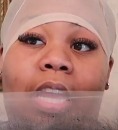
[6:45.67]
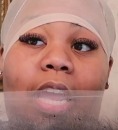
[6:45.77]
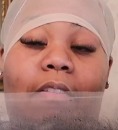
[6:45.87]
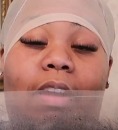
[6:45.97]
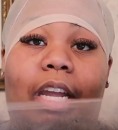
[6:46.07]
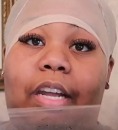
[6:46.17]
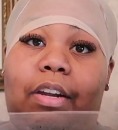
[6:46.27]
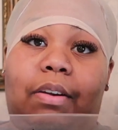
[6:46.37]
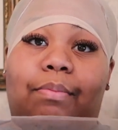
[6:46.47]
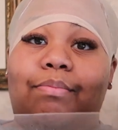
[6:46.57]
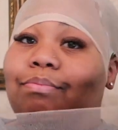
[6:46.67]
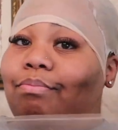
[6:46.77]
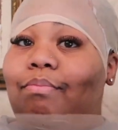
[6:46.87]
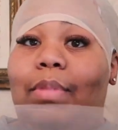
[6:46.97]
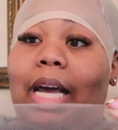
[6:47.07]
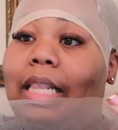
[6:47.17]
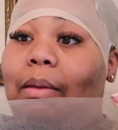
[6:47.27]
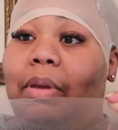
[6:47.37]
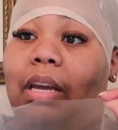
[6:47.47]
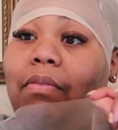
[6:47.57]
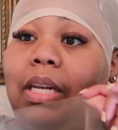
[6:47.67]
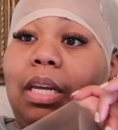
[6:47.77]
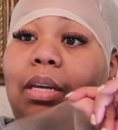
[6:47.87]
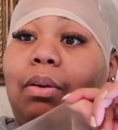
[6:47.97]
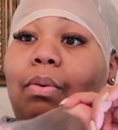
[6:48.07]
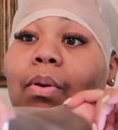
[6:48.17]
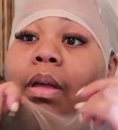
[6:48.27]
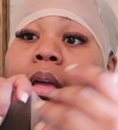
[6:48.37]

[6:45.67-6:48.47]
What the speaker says: and right here, not that big of a deal.